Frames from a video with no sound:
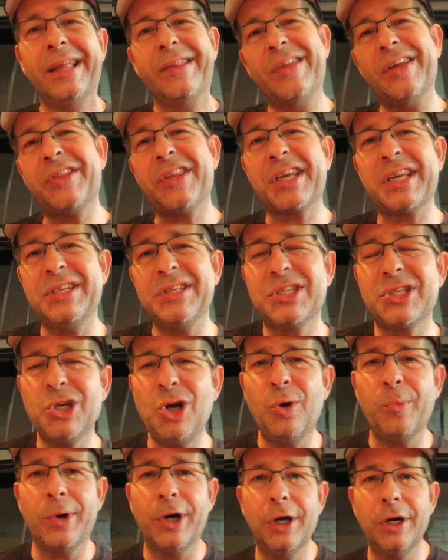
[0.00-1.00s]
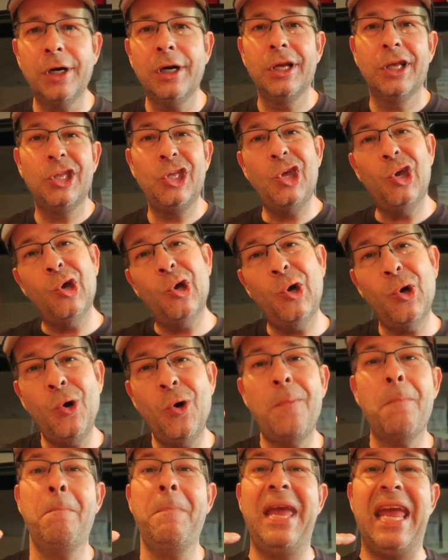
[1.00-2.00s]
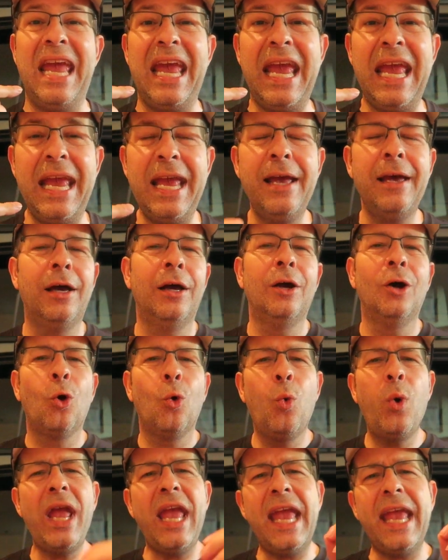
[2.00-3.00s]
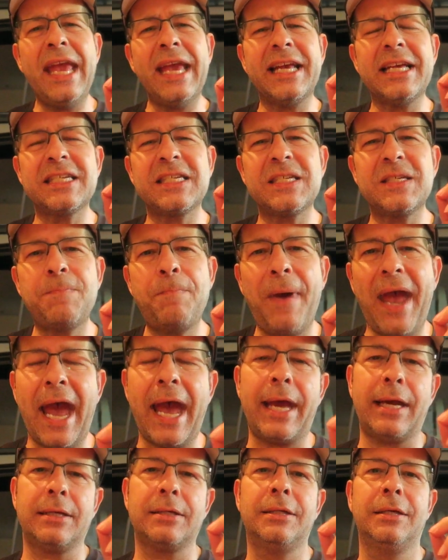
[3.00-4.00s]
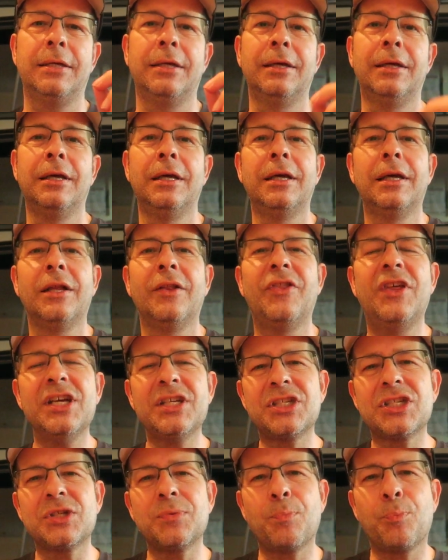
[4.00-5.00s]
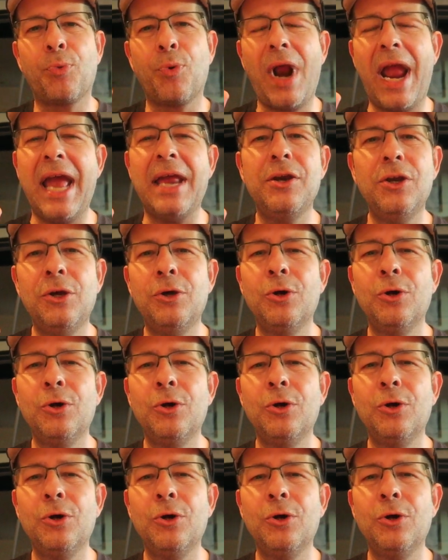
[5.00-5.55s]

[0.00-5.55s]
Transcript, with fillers: that the consumer, you, me, we expect this brand